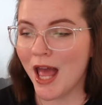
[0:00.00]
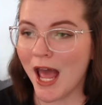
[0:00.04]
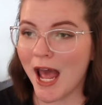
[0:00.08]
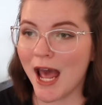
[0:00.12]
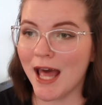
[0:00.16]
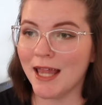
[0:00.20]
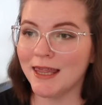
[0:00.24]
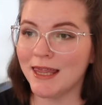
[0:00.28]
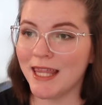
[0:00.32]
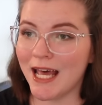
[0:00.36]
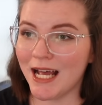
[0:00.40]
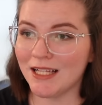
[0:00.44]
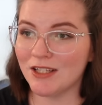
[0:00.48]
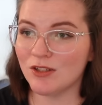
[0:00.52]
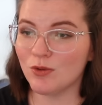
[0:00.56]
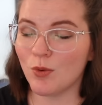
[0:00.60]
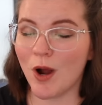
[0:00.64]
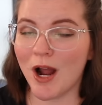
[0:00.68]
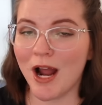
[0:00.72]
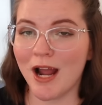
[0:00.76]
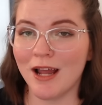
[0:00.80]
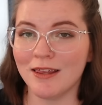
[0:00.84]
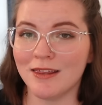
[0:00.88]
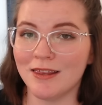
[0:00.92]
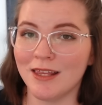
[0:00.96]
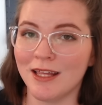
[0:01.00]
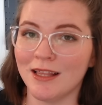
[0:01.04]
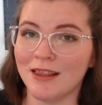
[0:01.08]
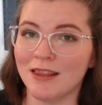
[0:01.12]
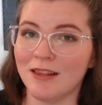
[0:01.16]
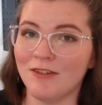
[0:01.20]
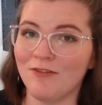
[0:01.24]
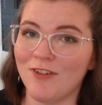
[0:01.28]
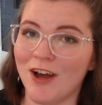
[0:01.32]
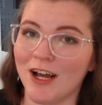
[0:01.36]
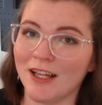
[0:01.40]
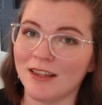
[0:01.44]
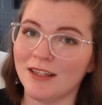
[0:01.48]
and that's why I think
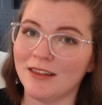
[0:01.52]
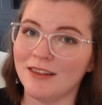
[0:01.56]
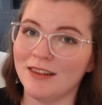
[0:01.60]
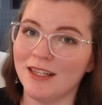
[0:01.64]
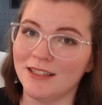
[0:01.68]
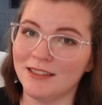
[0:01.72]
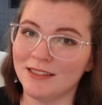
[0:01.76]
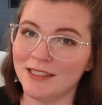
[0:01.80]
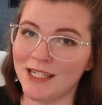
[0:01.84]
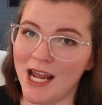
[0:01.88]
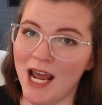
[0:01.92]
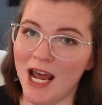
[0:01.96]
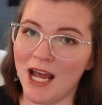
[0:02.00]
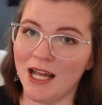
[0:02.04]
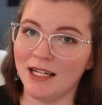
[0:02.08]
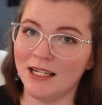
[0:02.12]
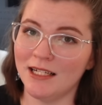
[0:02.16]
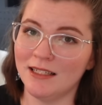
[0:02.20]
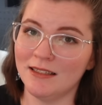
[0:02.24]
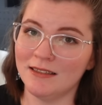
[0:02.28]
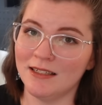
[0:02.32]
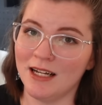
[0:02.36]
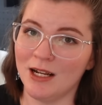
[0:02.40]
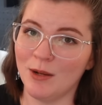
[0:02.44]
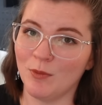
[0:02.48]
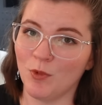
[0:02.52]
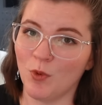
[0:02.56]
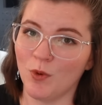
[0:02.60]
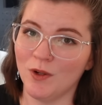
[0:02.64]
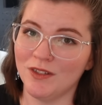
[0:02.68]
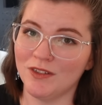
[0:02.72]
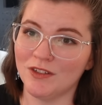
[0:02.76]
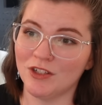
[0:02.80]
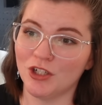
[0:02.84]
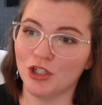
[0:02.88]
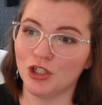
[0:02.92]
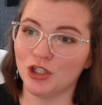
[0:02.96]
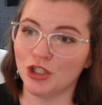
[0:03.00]
the fact that this cat is named
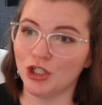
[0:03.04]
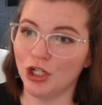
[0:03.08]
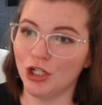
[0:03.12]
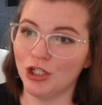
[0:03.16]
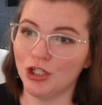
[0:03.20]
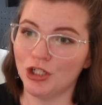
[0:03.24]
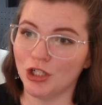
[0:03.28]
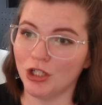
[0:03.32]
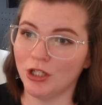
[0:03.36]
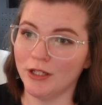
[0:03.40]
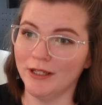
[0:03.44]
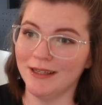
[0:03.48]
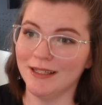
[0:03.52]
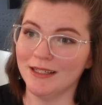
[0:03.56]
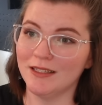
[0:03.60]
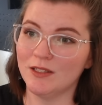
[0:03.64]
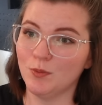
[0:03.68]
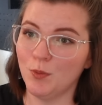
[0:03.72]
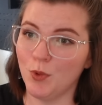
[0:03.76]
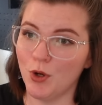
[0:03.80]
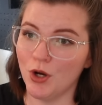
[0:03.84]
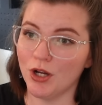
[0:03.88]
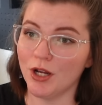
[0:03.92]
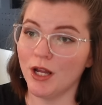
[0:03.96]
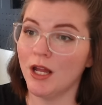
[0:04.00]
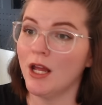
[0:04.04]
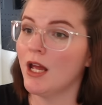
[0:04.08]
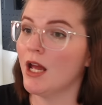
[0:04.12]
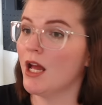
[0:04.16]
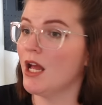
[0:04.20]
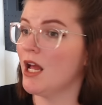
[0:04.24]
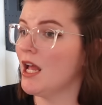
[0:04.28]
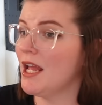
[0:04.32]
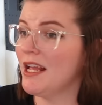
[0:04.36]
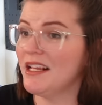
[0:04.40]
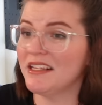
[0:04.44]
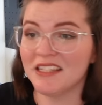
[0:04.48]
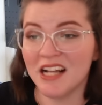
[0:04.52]
Winston Churchill in this book
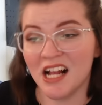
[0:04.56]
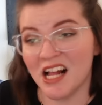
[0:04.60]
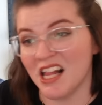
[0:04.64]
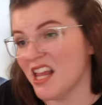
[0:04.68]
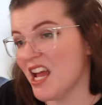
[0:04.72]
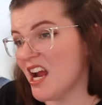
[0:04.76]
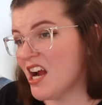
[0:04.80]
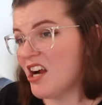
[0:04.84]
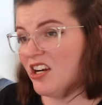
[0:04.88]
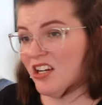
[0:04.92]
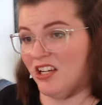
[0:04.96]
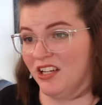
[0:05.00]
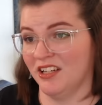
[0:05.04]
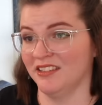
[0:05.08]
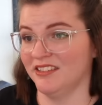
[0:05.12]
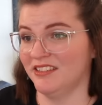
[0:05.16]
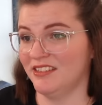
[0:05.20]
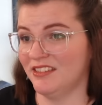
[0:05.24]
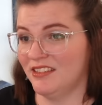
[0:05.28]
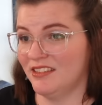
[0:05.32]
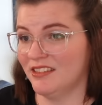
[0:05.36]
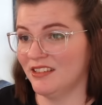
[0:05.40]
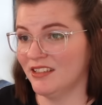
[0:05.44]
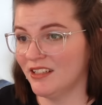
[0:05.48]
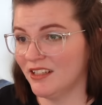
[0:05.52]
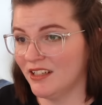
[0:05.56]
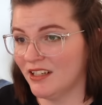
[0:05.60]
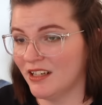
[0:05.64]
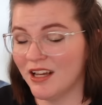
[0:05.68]
is hilarious.